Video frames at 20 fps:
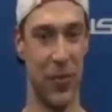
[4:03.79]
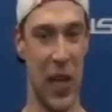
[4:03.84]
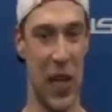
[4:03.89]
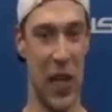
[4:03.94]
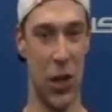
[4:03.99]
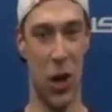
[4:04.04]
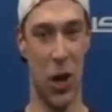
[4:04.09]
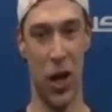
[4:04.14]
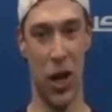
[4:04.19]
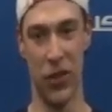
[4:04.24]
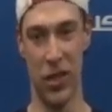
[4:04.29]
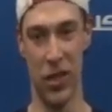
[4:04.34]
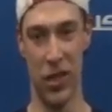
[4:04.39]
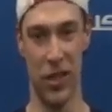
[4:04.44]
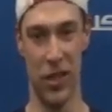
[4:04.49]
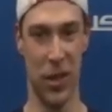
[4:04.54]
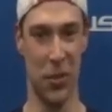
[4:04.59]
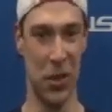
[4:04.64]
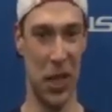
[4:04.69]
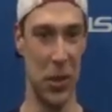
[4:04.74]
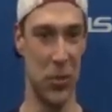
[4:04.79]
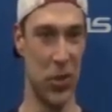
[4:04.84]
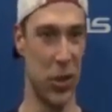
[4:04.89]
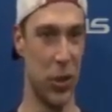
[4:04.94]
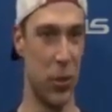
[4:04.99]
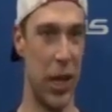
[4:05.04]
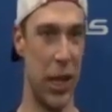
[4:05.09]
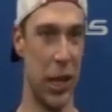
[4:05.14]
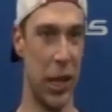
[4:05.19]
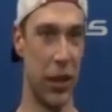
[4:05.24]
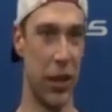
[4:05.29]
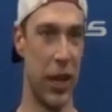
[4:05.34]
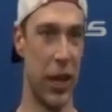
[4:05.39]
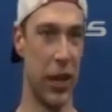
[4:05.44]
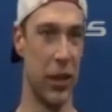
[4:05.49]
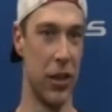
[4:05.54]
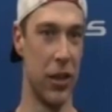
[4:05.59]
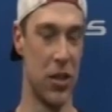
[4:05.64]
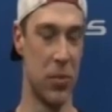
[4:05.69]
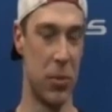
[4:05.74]
You know, obviously some games go better than
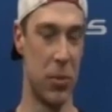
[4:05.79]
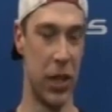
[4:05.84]
others,